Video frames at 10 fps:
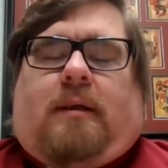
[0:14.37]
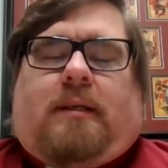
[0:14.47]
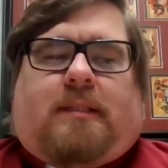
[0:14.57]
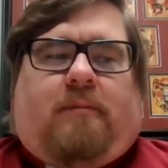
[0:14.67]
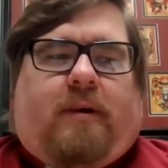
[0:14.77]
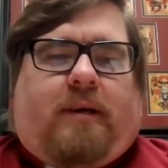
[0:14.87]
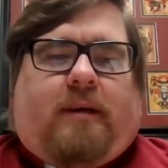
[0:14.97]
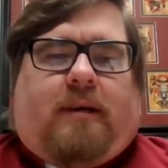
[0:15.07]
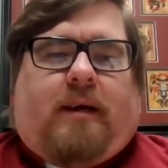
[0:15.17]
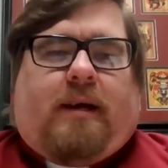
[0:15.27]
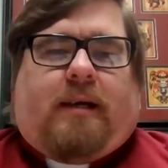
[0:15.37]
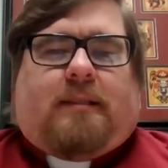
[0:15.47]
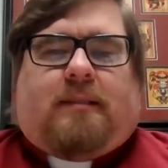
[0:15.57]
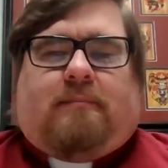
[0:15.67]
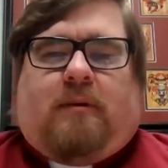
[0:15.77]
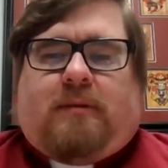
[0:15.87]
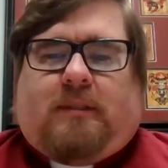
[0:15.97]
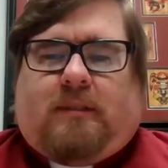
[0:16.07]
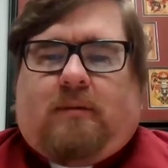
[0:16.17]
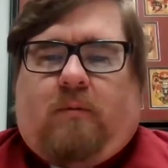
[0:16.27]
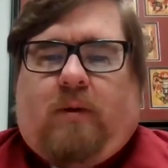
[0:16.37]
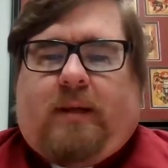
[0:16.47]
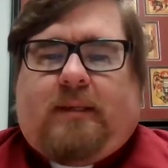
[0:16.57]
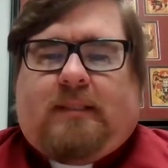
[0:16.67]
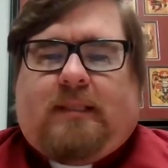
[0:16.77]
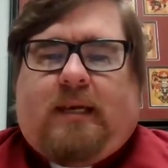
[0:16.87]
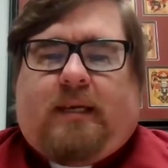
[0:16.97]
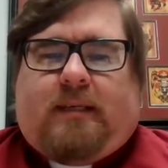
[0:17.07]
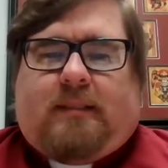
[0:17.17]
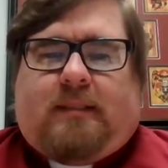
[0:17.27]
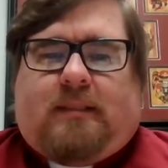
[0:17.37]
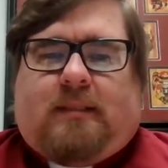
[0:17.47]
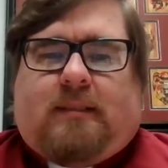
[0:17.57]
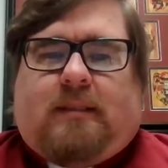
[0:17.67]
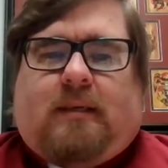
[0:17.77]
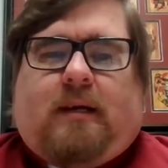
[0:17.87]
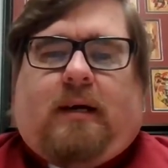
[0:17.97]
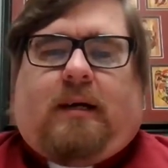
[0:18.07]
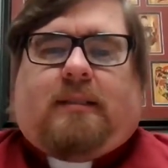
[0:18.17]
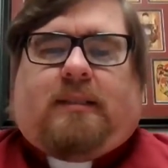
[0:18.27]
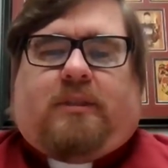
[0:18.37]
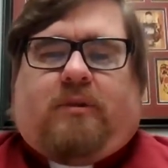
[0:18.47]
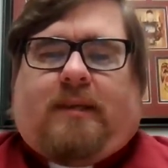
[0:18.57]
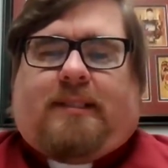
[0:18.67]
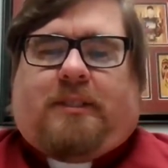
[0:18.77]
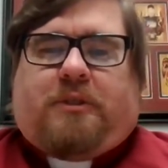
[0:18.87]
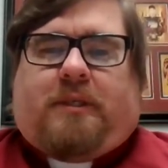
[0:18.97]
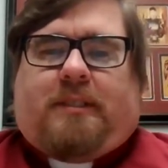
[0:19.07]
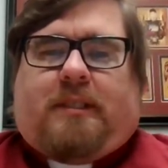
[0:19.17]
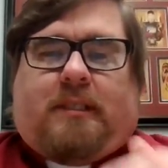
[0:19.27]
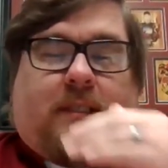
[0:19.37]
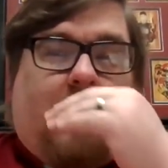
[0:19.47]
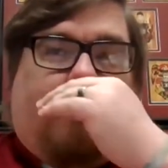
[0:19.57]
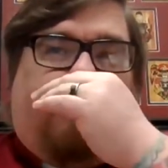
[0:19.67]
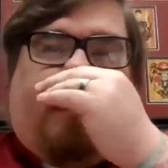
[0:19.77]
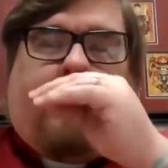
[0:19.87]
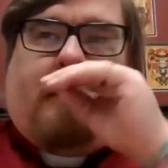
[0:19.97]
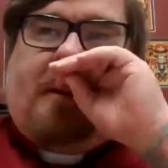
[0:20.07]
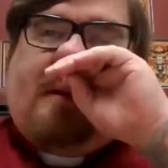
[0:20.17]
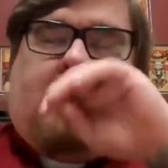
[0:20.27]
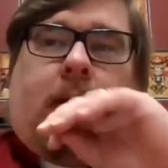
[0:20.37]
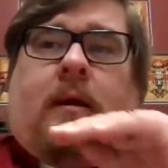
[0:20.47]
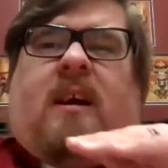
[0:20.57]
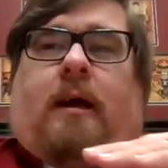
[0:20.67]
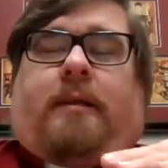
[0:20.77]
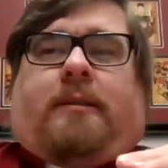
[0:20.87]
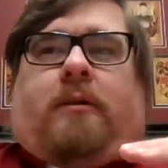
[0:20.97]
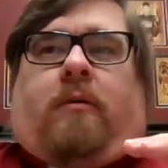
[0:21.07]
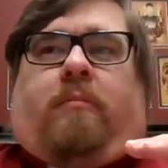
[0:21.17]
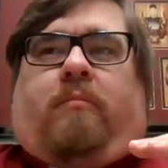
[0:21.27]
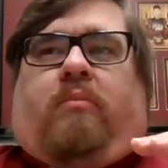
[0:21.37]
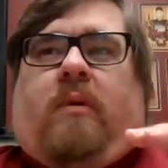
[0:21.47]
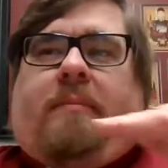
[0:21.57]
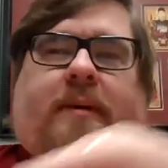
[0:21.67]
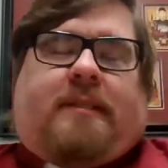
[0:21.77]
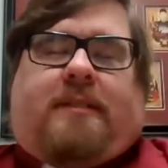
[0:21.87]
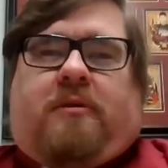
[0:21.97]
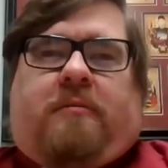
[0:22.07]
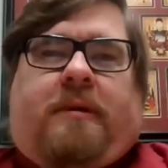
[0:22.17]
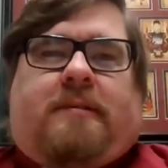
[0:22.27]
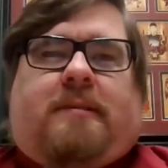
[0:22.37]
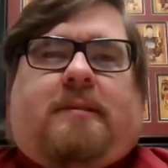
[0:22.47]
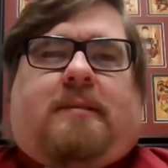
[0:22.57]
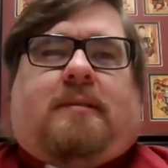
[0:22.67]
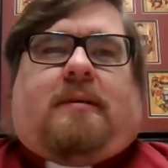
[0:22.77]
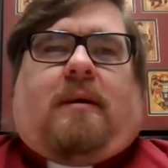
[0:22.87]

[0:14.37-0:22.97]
And this morning, as most Wednesdays, uh, is the transition into the time where I start prepping sermons.